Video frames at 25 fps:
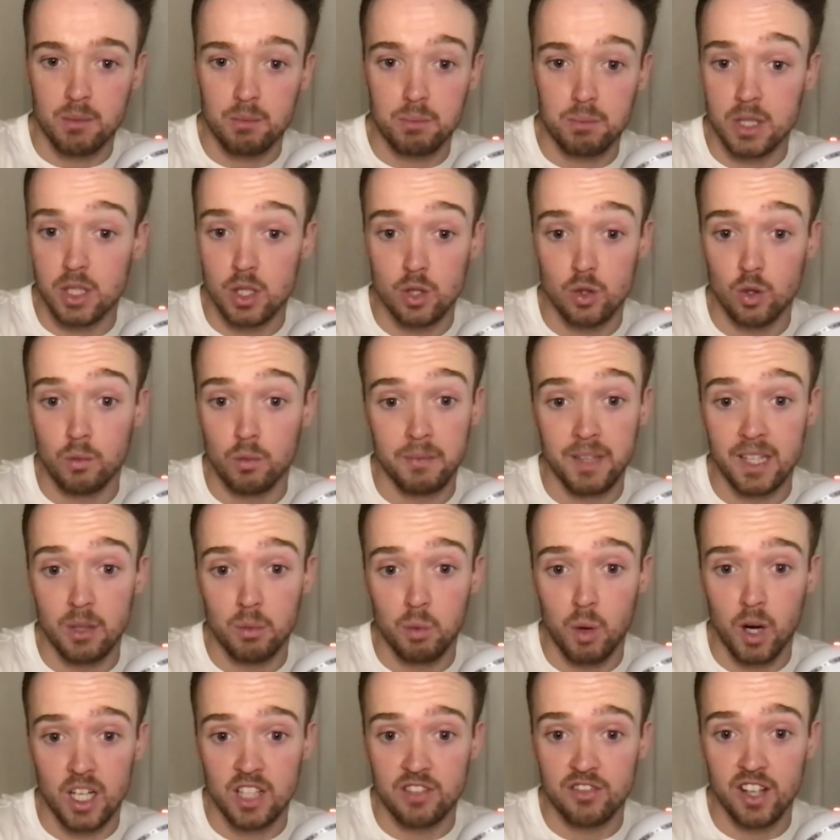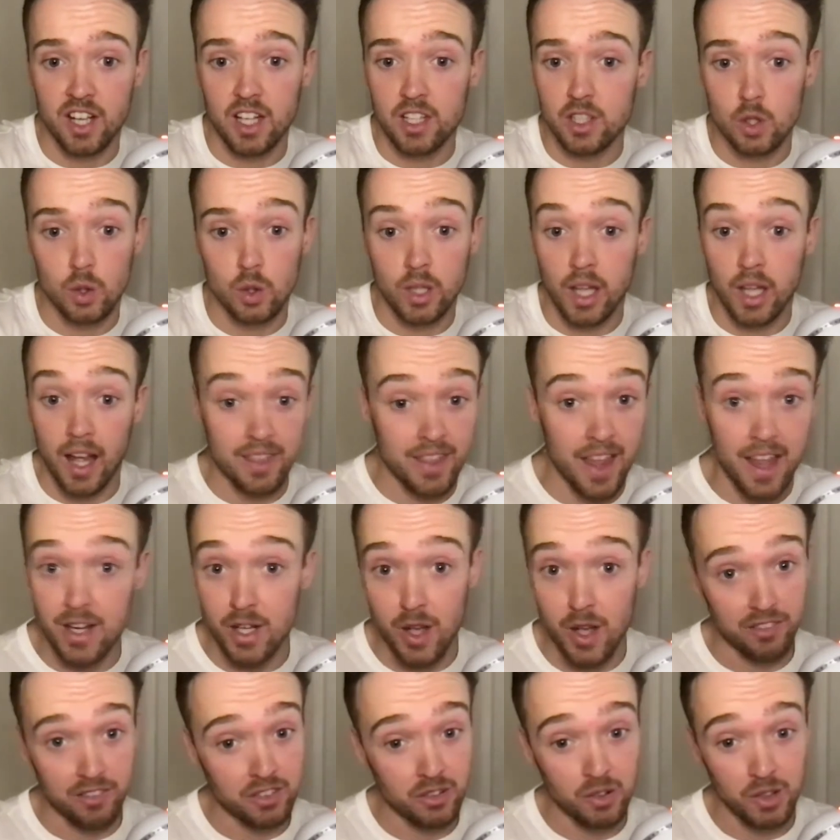but you don't mean a word of it. And then you
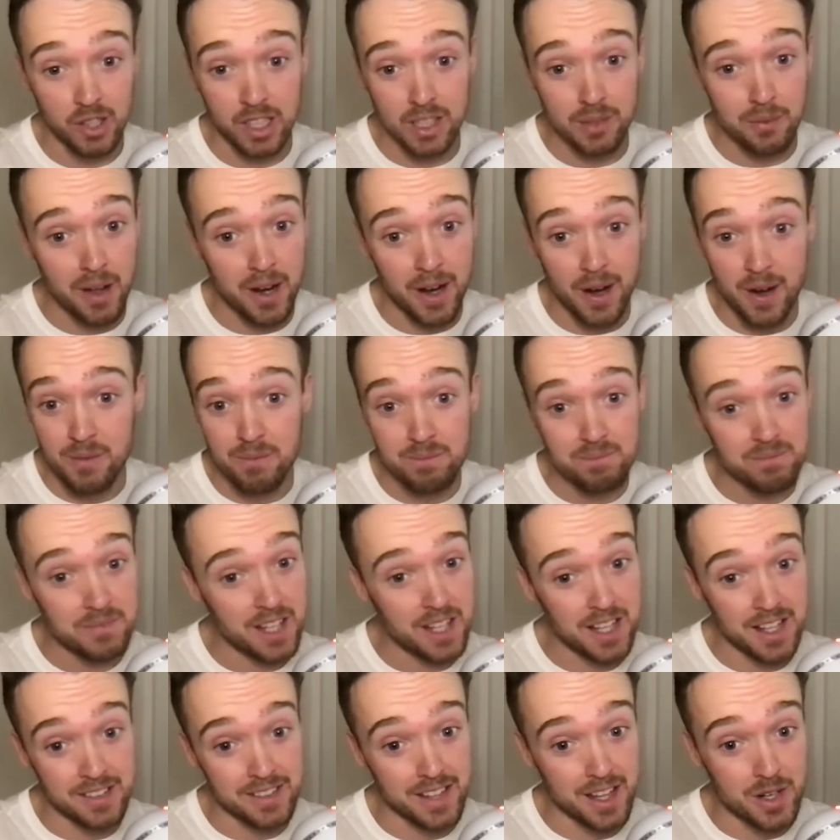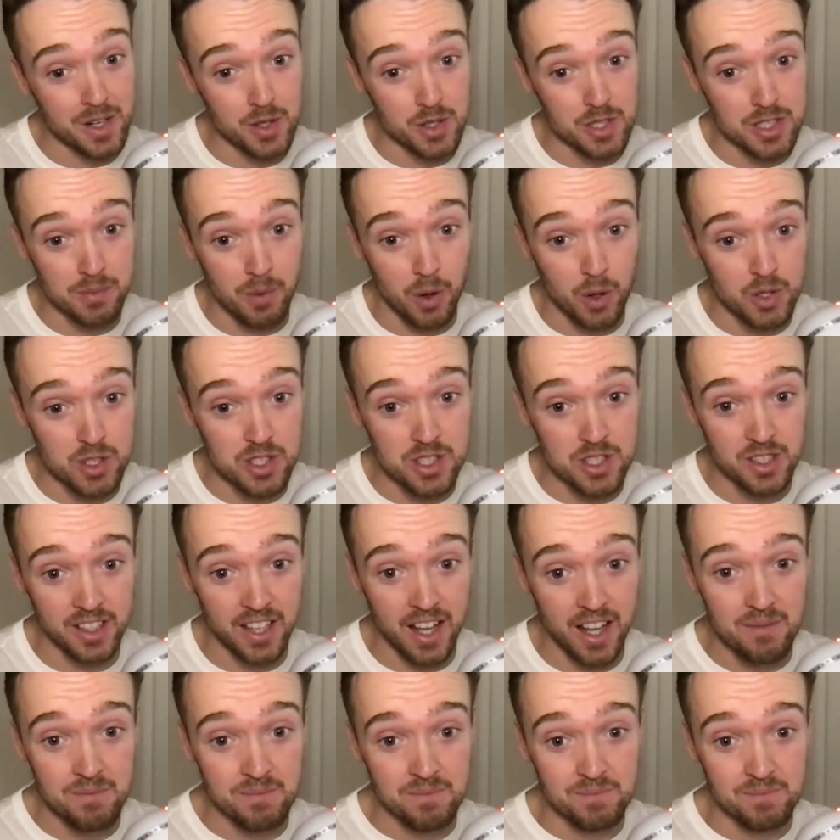have to look in the mirror, and then who's the monster again?